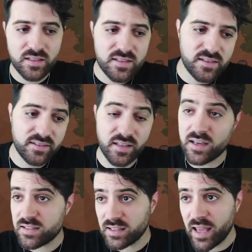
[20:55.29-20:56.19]
This
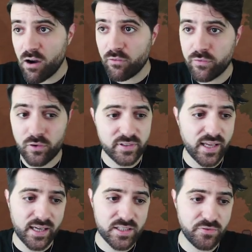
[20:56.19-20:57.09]
does allow for
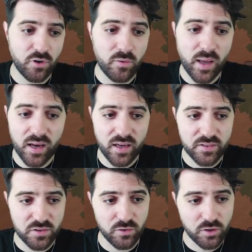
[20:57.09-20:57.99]
text formatting,
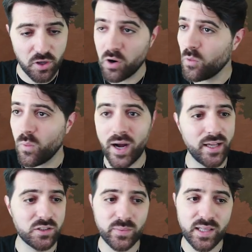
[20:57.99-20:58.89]
so go
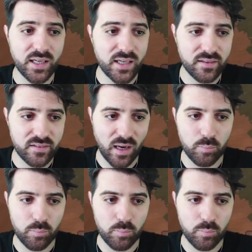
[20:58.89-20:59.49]
wild with it.